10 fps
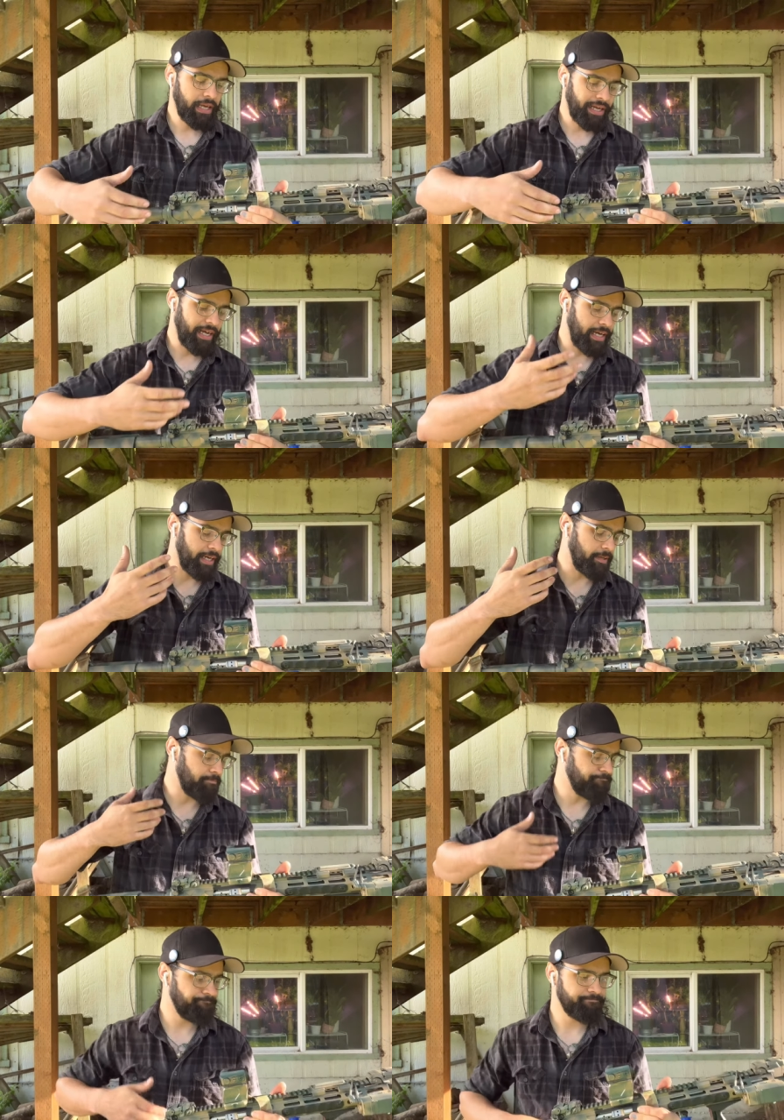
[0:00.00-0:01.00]
Uh,
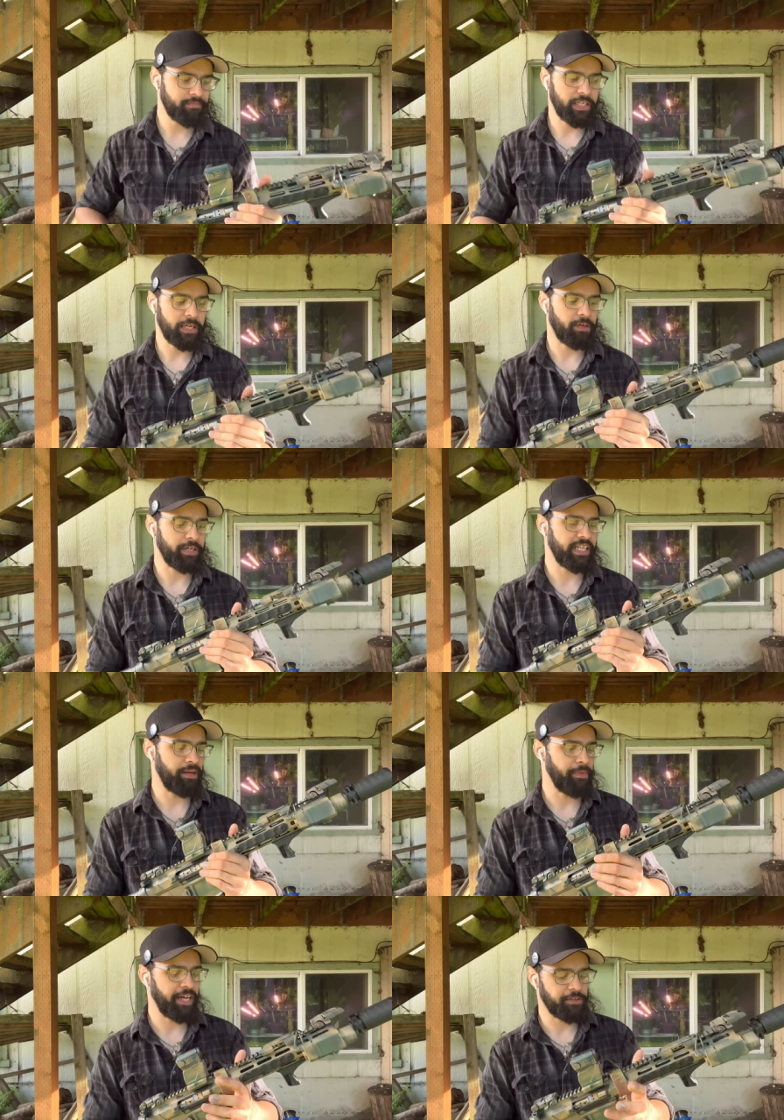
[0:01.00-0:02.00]
you know, and
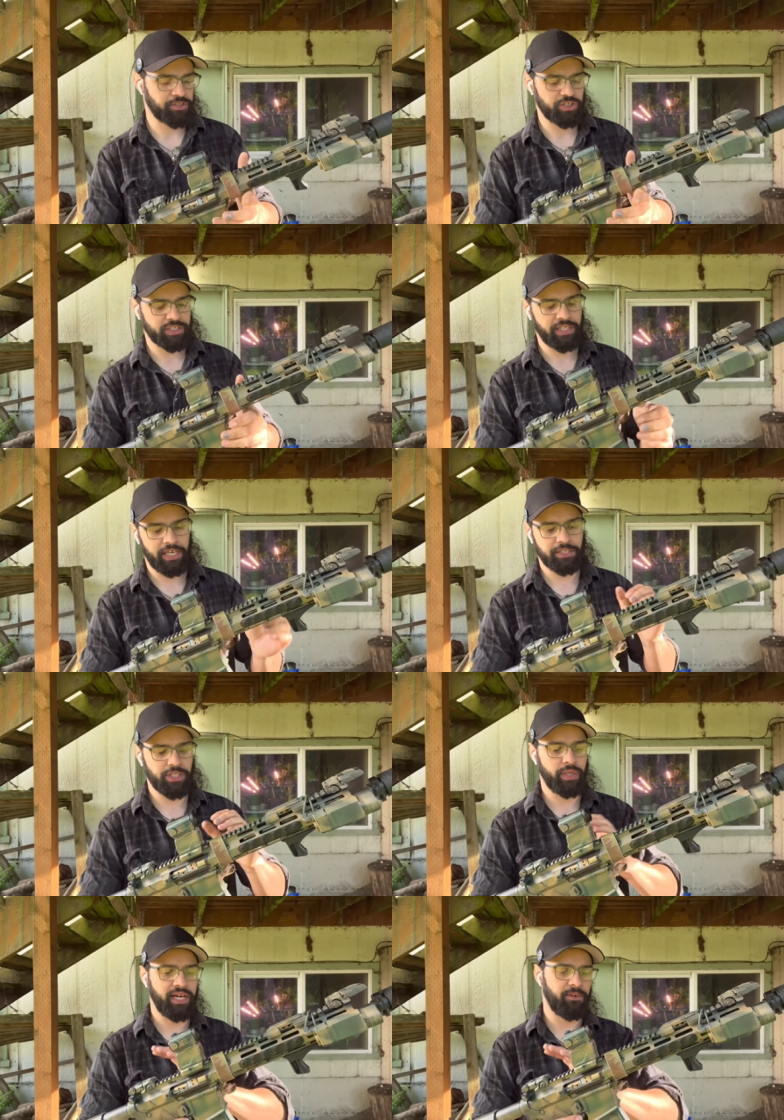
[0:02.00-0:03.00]
that matters just in
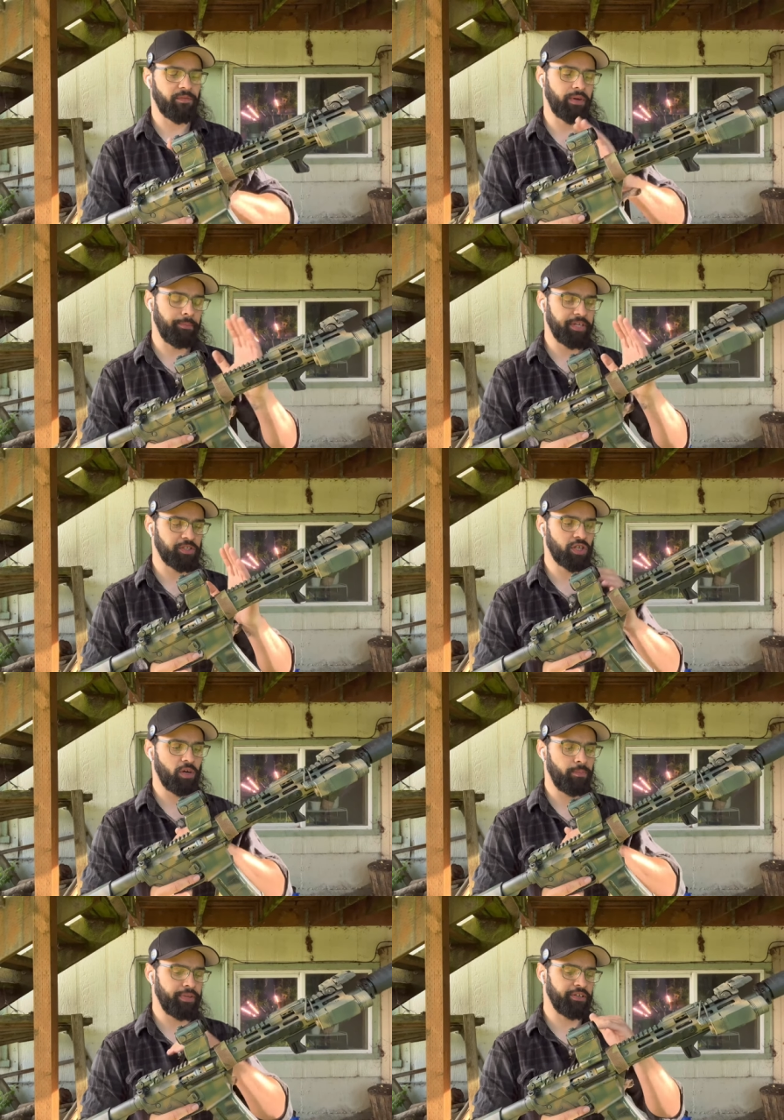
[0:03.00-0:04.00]
case you have a big
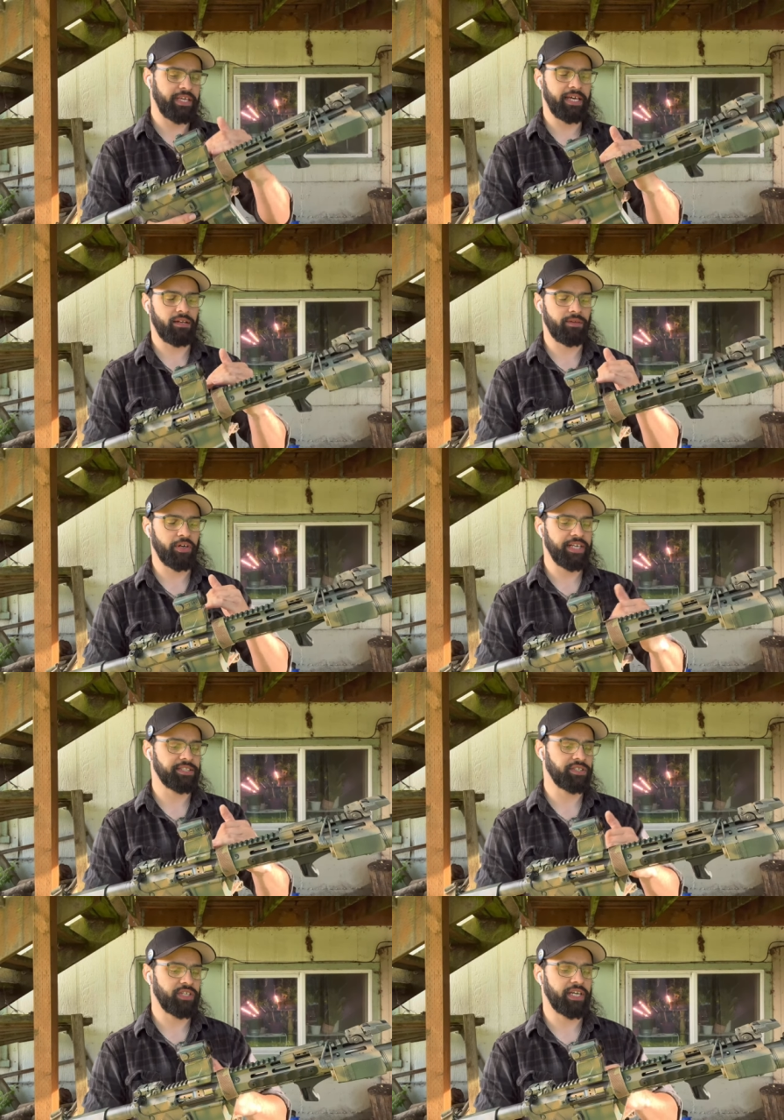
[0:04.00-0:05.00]
scope and your cantilever has
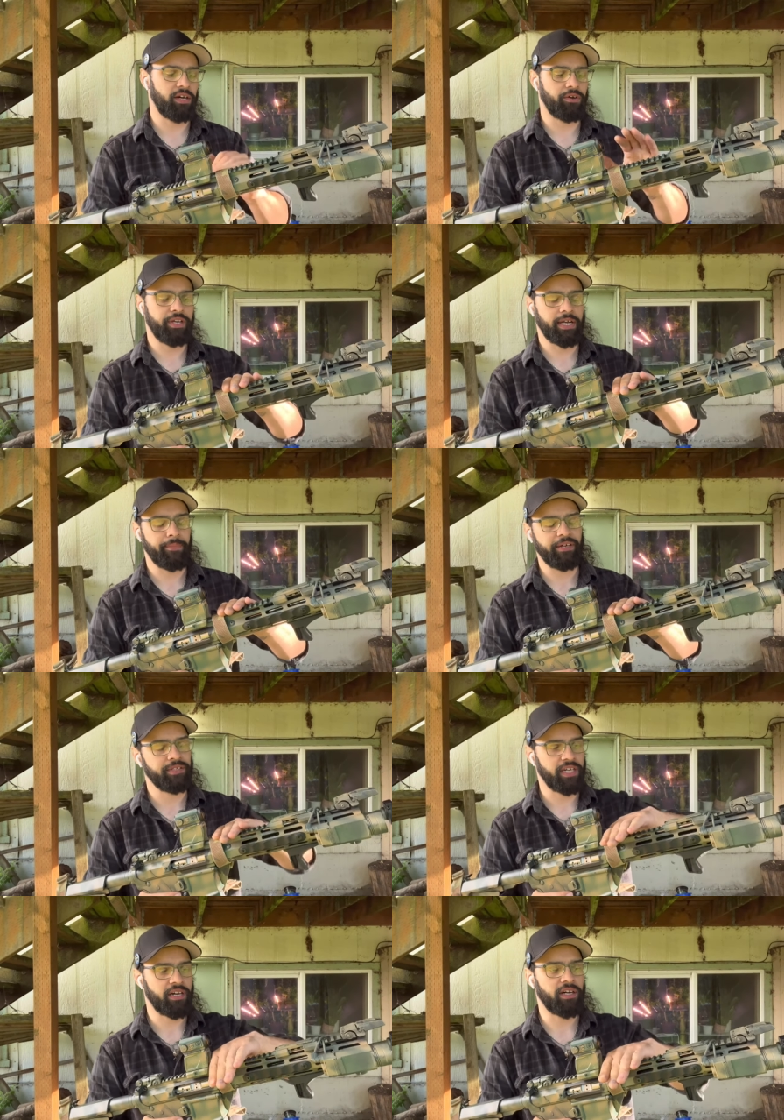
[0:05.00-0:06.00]
to stick out or you got to mount a
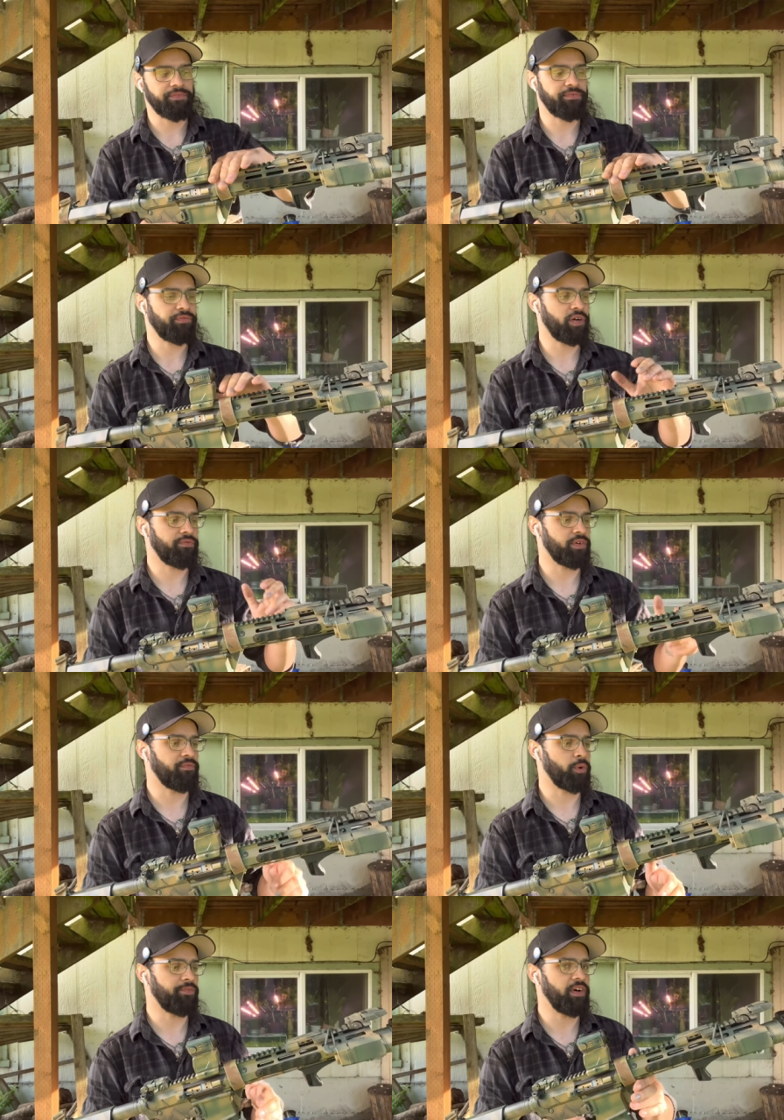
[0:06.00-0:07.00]
dot off the front for a
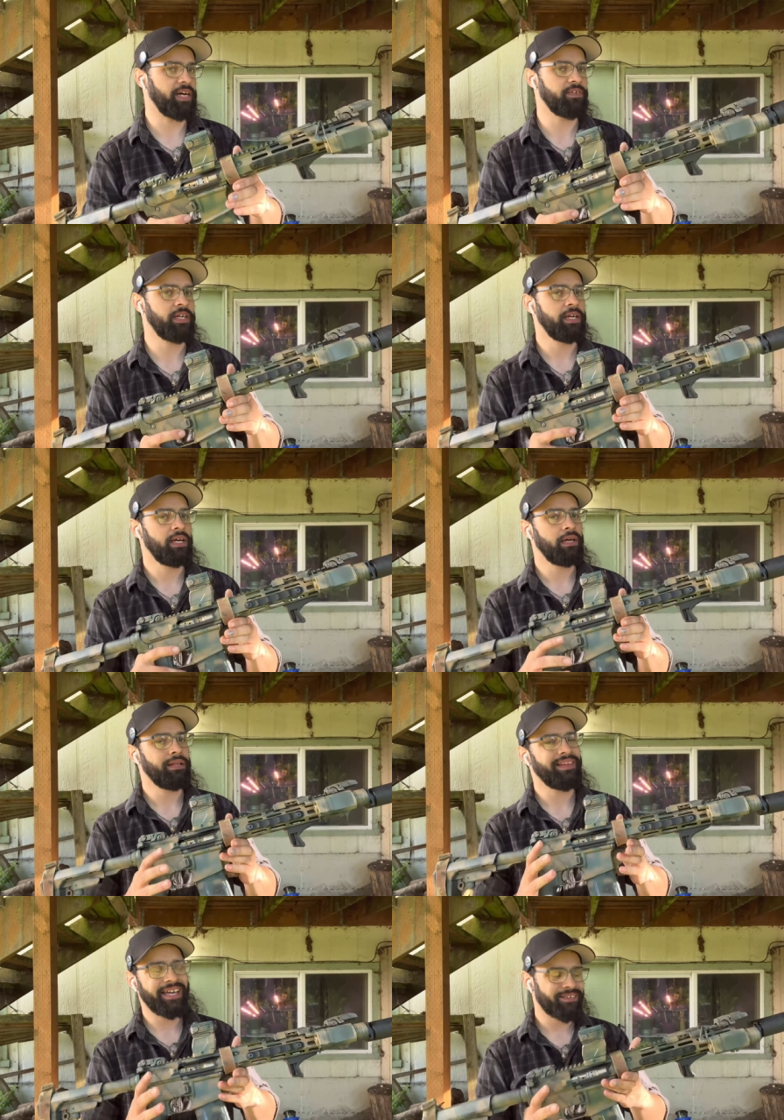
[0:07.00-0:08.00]
45.
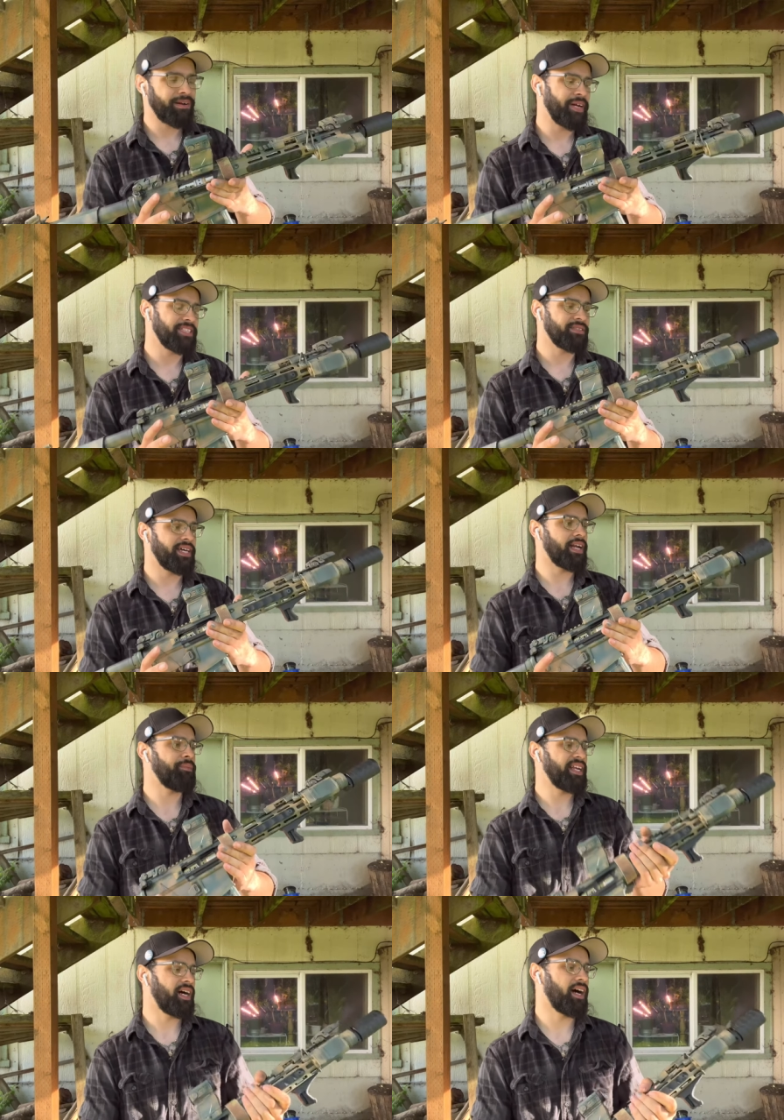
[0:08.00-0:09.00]
Later I might do that, I
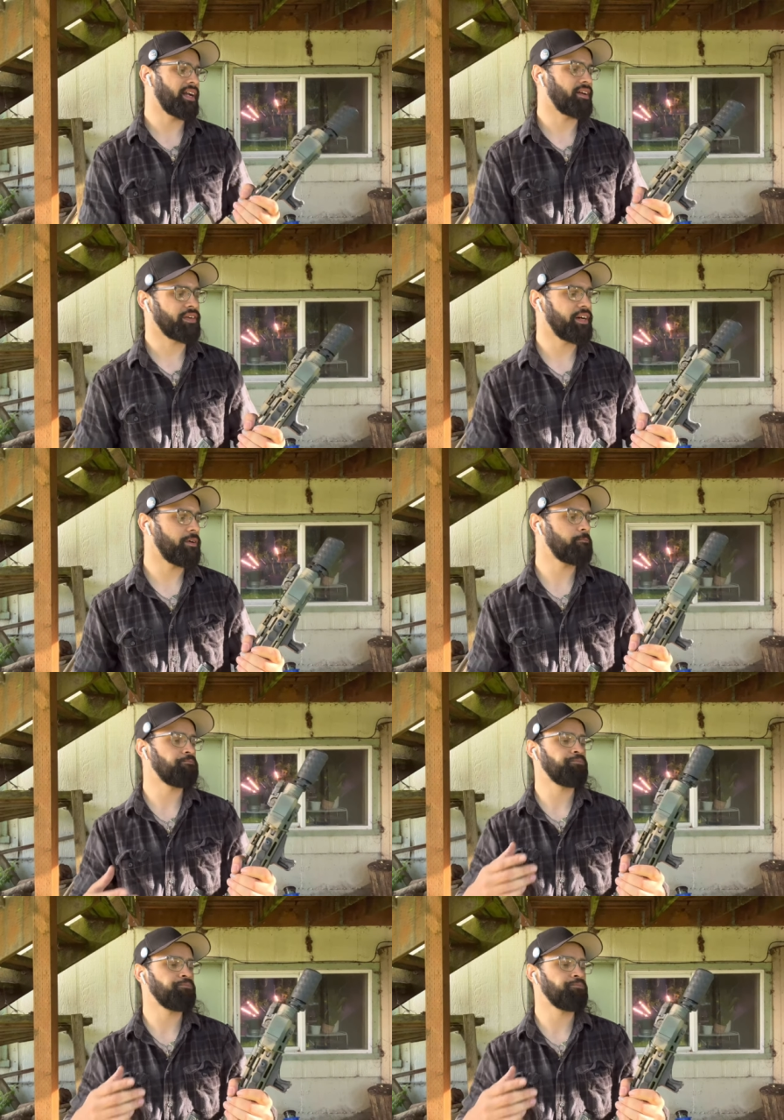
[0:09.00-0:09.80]
might not, I don't know.